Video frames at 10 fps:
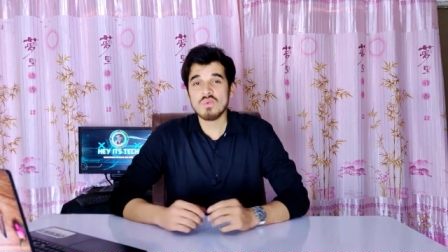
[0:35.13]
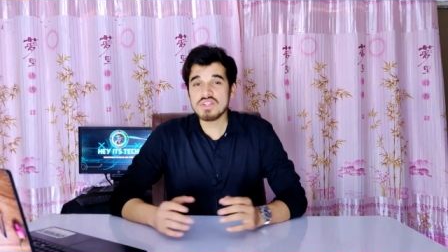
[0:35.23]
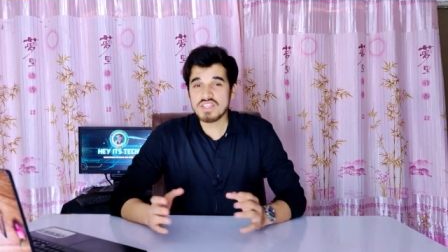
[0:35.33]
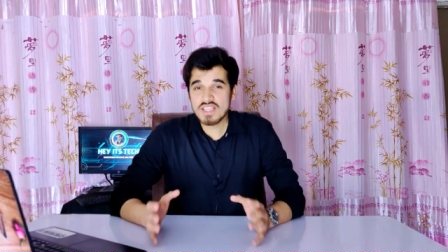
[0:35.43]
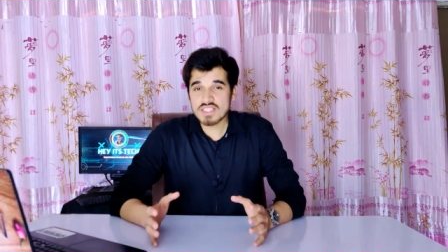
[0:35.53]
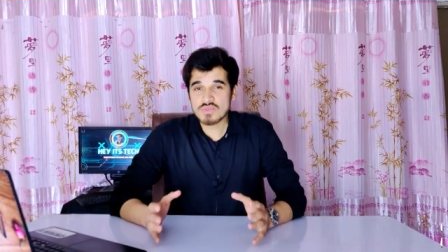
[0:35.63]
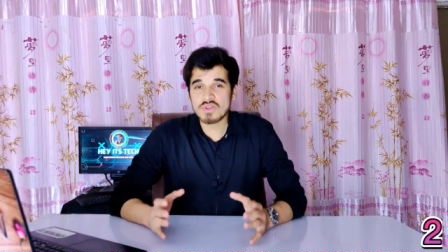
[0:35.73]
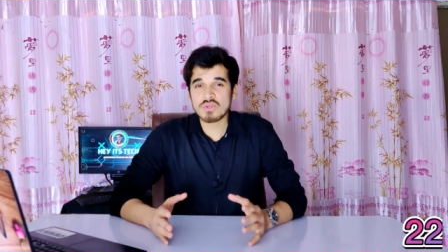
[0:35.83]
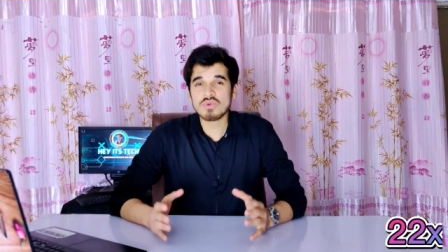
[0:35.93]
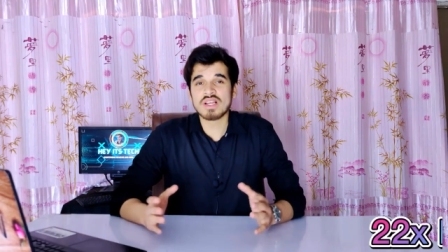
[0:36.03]
which is
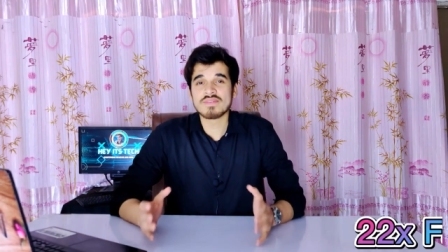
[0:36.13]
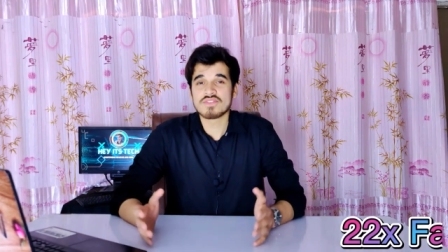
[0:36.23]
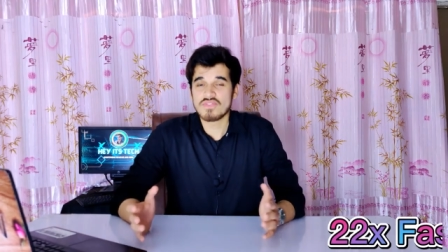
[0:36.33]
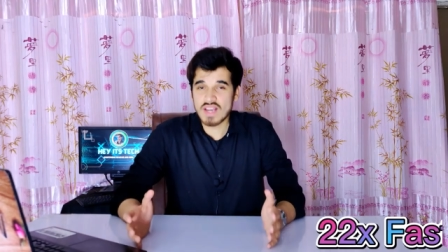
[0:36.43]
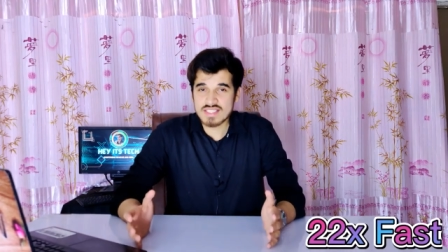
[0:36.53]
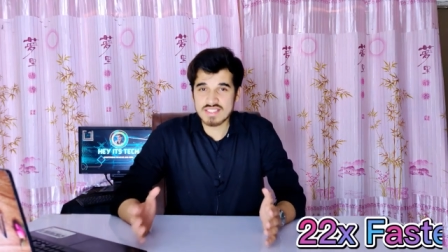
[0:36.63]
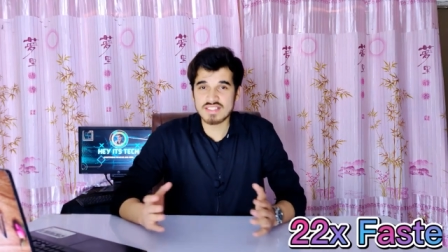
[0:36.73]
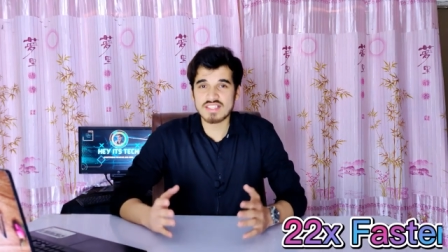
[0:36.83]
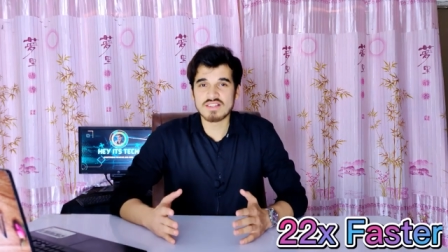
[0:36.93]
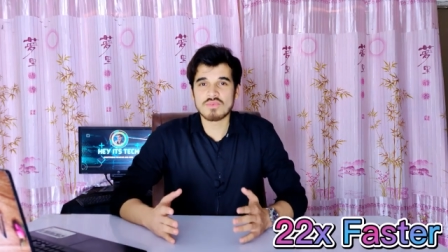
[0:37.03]
twenty-two times
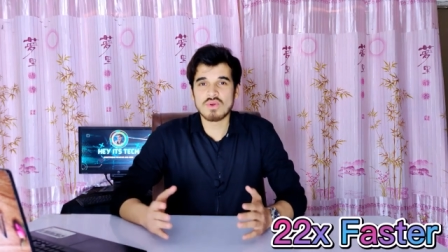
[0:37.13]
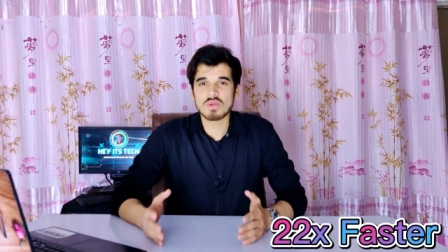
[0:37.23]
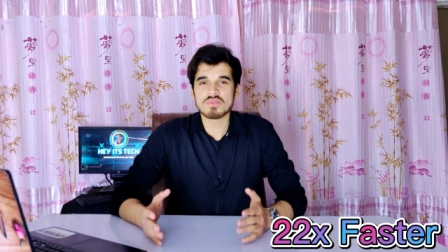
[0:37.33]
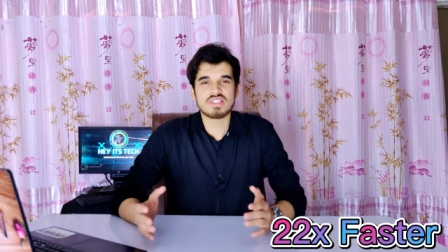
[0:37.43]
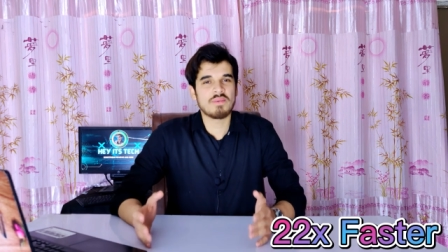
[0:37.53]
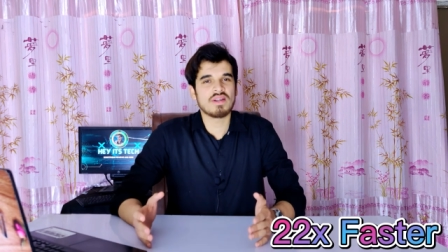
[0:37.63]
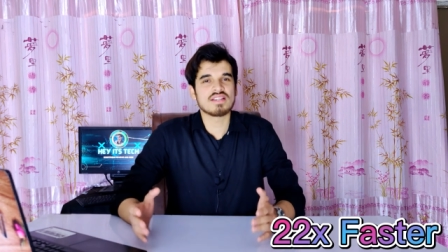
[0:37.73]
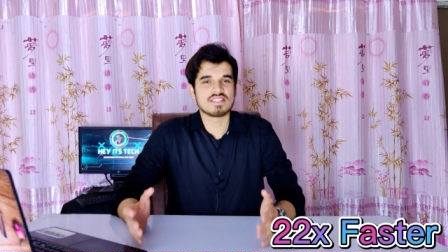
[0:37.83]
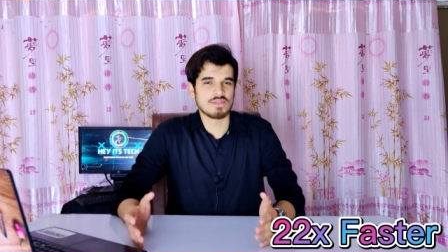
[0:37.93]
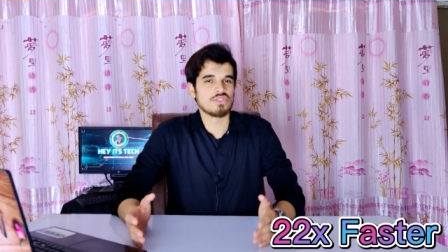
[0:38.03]
faster than the Qualcomm
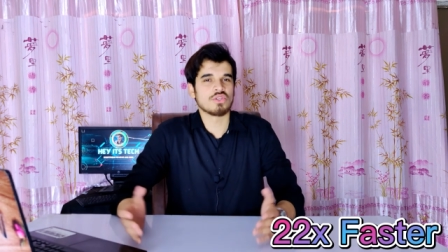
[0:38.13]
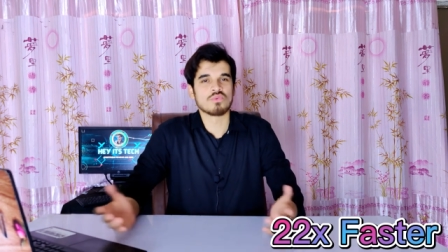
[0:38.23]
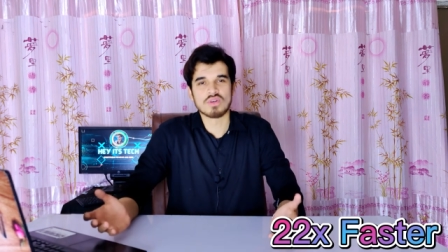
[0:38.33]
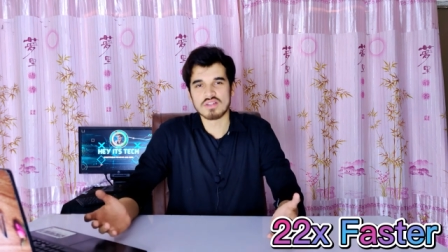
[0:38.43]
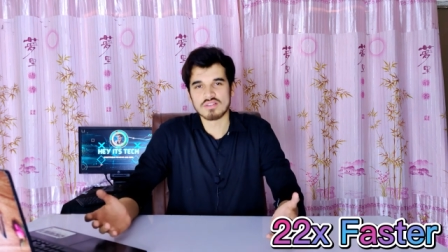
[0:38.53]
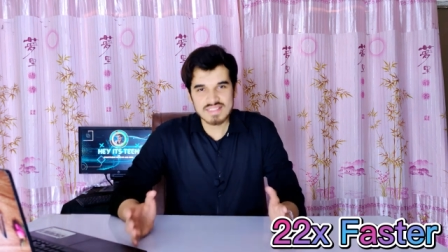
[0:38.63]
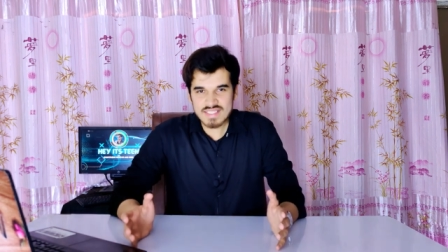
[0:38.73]
Snapdragon seven Gen one.